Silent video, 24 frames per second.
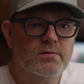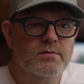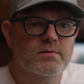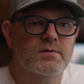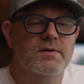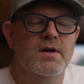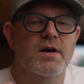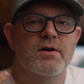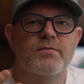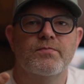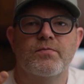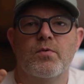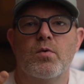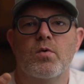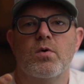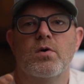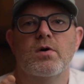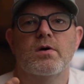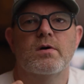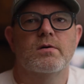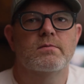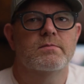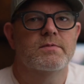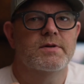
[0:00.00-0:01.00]

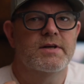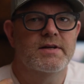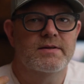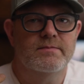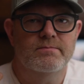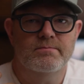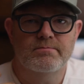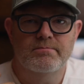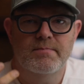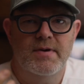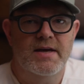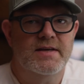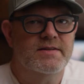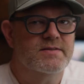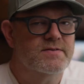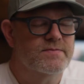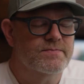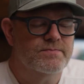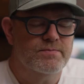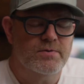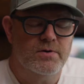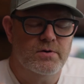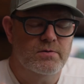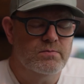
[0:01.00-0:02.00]
Therefore, it
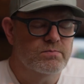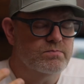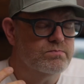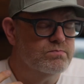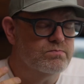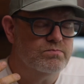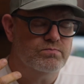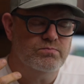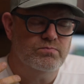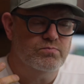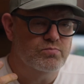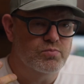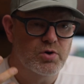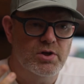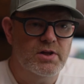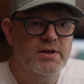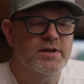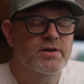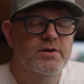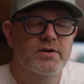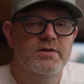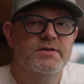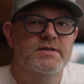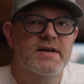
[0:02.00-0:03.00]
makes for
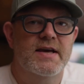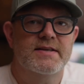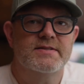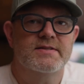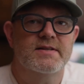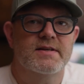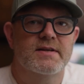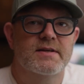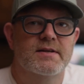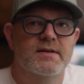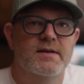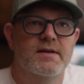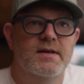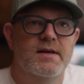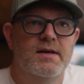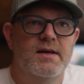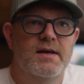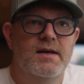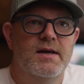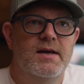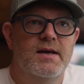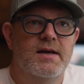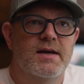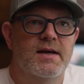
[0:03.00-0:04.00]
really good testing.
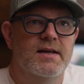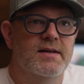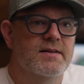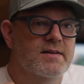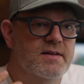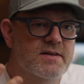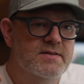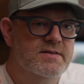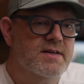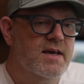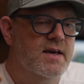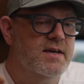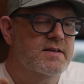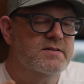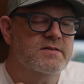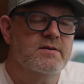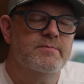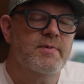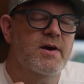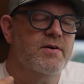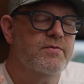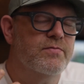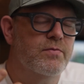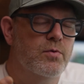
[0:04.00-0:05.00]
And in this case,
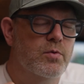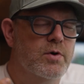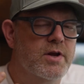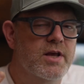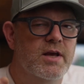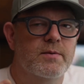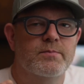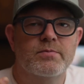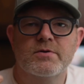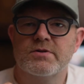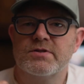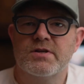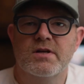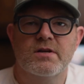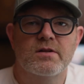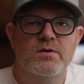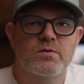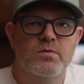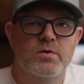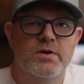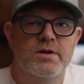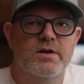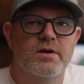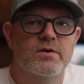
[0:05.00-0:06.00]
about 48% of
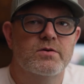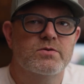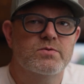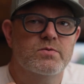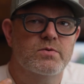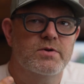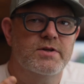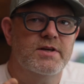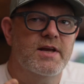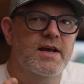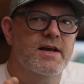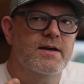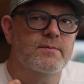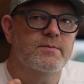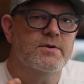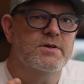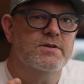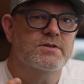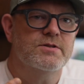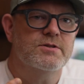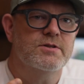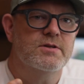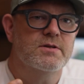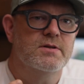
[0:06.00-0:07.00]
the windows were
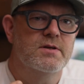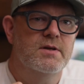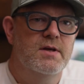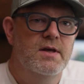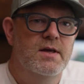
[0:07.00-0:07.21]
damaged.